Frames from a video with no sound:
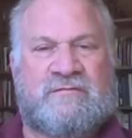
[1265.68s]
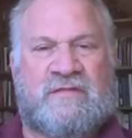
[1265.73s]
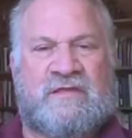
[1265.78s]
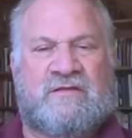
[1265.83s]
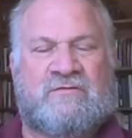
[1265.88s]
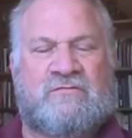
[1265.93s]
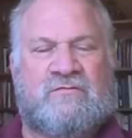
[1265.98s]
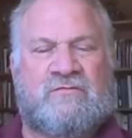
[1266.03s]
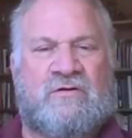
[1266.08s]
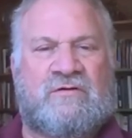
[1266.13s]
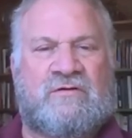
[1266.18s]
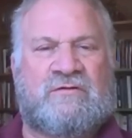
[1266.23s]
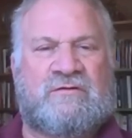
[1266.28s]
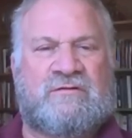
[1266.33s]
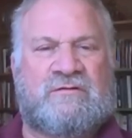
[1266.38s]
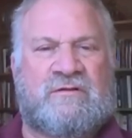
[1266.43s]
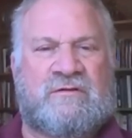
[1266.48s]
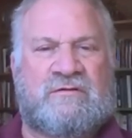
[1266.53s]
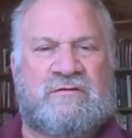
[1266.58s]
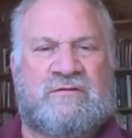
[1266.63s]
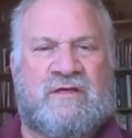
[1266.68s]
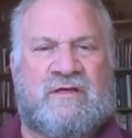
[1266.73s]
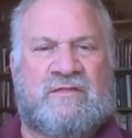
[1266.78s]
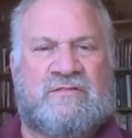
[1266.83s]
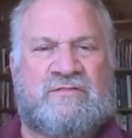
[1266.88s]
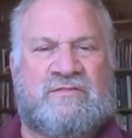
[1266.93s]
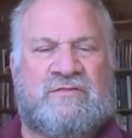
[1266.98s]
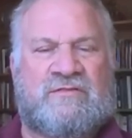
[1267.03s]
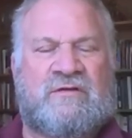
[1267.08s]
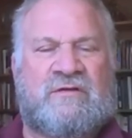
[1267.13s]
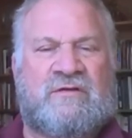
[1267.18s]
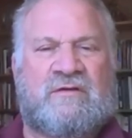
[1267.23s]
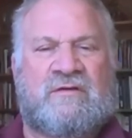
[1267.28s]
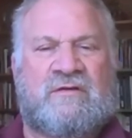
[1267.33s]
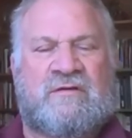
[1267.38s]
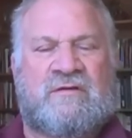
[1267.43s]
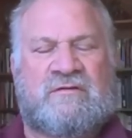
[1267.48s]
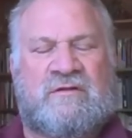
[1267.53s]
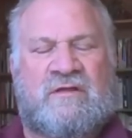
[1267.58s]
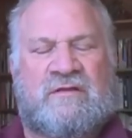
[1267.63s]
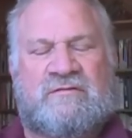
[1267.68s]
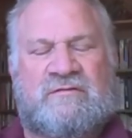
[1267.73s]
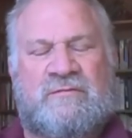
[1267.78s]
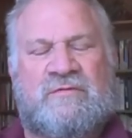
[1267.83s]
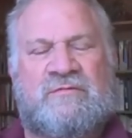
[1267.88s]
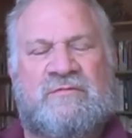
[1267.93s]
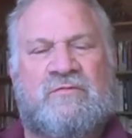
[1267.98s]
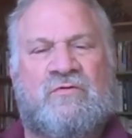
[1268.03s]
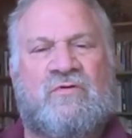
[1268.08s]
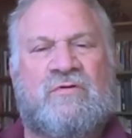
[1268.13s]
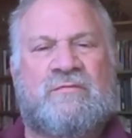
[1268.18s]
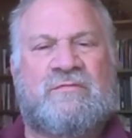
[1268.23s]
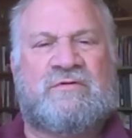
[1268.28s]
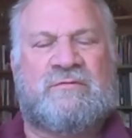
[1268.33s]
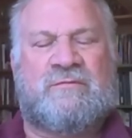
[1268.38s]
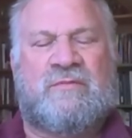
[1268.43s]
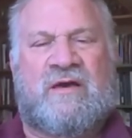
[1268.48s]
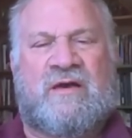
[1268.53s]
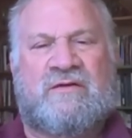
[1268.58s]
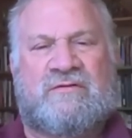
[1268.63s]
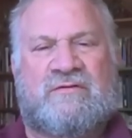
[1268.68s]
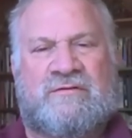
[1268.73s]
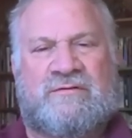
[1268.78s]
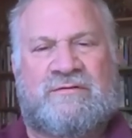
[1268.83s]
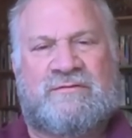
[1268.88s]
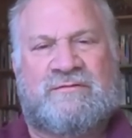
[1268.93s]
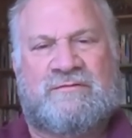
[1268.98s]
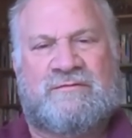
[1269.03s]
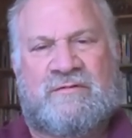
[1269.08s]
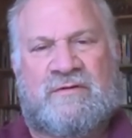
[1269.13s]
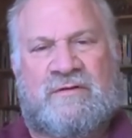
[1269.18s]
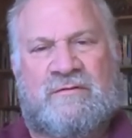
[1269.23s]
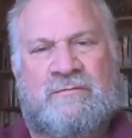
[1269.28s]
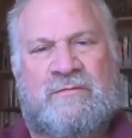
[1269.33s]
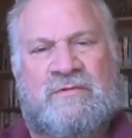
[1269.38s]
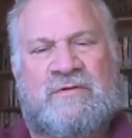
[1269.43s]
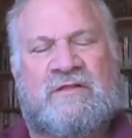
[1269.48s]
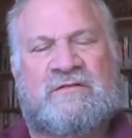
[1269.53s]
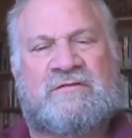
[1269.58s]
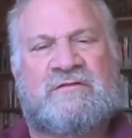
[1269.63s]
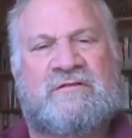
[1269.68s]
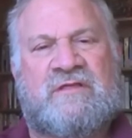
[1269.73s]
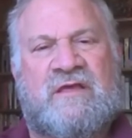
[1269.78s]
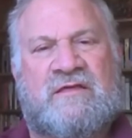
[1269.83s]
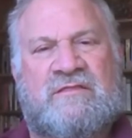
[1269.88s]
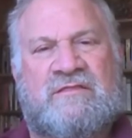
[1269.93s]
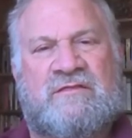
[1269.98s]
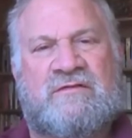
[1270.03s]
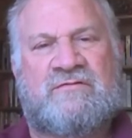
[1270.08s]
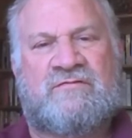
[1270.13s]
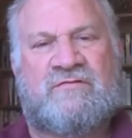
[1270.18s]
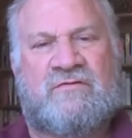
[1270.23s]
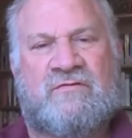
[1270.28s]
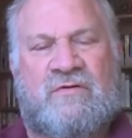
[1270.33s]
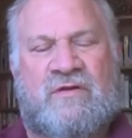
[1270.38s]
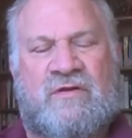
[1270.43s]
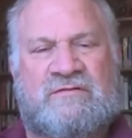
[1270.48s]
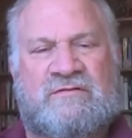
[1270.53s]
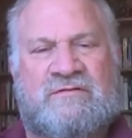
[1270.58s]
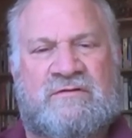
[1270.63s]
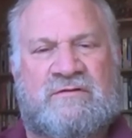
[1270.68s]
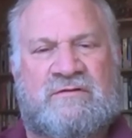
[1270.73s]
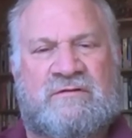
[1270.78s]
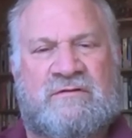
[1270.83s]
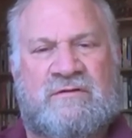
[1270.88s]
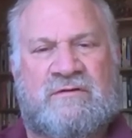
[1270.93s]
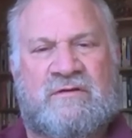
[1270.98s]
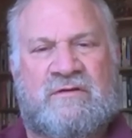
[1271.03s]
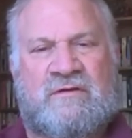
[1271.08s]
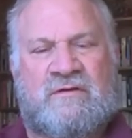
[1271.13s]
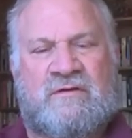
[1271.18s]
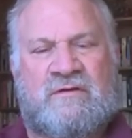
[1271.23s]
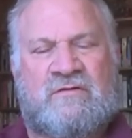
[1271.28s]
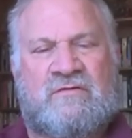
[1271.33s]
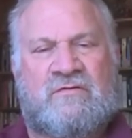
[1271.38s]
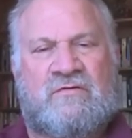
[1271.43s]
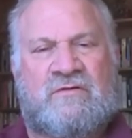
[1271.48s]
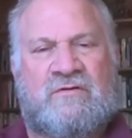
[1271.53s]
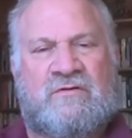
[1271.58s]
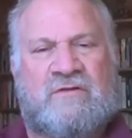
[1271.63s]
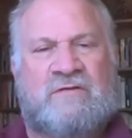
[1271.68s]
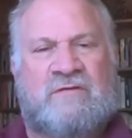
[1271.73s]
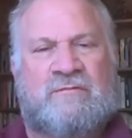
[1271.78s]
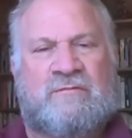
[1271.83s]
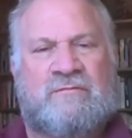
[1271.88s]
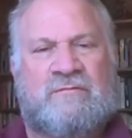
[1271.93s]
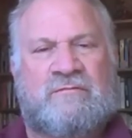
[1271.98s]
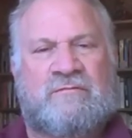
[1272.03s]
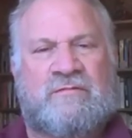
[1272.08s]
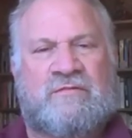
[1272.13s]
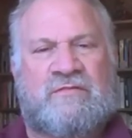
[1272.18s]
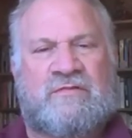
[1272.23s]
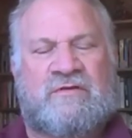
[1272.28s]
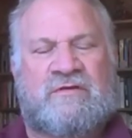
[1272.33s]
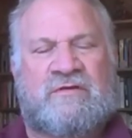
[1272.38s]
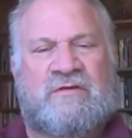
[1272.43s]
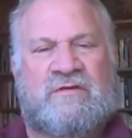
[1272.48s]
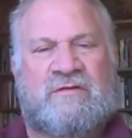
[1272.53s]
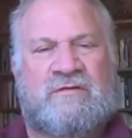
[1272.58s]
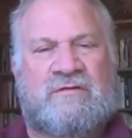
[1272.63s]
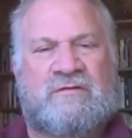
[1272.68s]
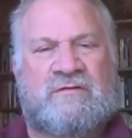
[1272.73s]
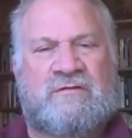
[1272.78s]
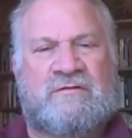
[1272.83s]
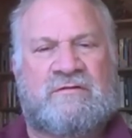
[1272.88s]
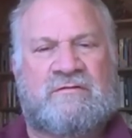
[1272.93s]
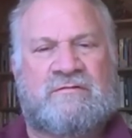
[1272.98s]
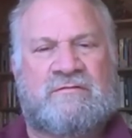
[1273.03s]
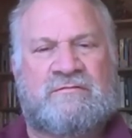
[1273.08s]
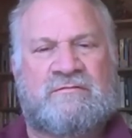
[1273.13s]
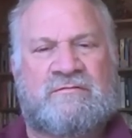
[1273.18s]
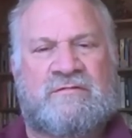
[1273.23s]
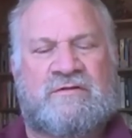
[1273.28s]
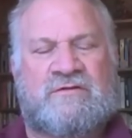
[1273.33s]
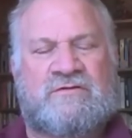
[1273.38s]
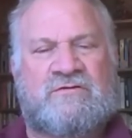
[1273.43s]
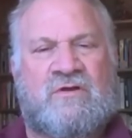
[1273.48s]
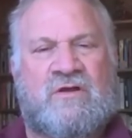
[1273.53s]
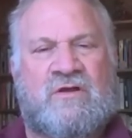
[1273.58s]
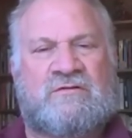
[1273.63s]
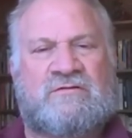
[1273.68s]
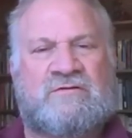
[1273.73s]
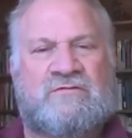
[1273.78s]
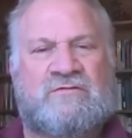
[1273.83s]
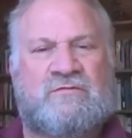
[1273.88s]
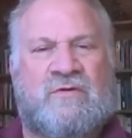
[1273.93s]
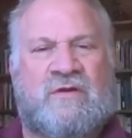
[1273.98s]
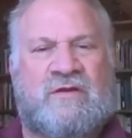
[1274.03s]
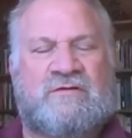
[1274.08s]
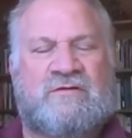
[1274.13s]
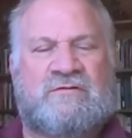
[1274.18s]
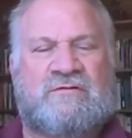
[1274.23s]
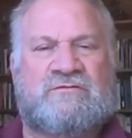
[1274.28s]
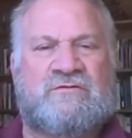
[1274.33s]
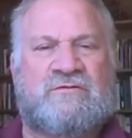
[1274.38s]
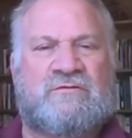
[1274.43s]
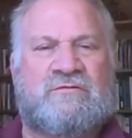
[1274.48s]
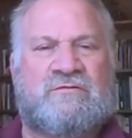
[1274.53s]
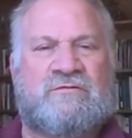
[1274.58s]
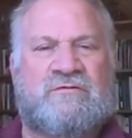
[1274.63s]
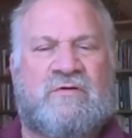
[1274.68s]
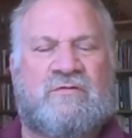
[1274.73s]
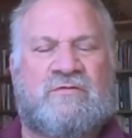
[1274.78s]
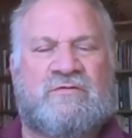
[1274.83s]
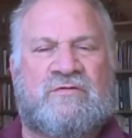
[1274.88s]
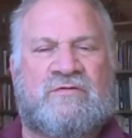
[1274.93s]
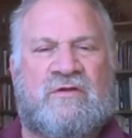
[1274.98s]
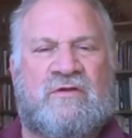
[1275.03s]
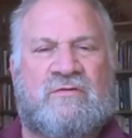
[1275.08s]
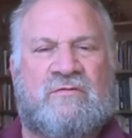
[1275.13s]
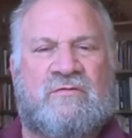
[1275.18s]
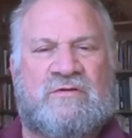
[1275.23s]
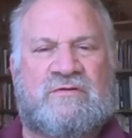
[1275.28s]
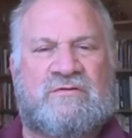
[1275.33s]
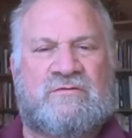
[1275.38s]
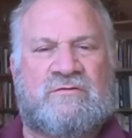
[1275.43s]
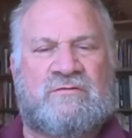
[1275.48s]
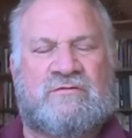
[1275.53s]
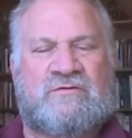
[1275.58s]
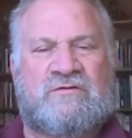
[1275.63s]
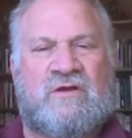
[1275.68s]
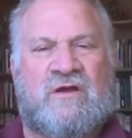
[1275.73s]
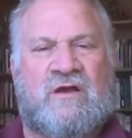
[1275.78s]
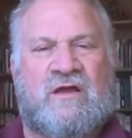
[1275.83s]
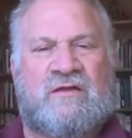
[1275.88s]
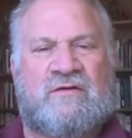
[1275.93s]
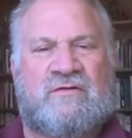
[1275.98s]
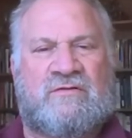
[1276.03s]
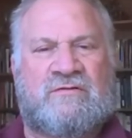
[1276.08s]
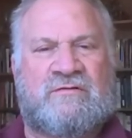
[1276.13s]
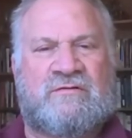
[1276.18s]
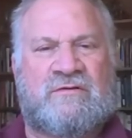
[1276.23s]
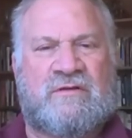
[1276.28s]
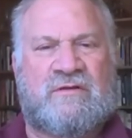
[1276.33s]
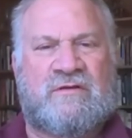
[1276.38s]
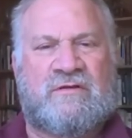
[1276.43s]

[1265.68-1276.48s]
In a word, death. Not to be morbid about it, not to take things for granted or keep thinking in a childish way you'll do so-and-so when you retire,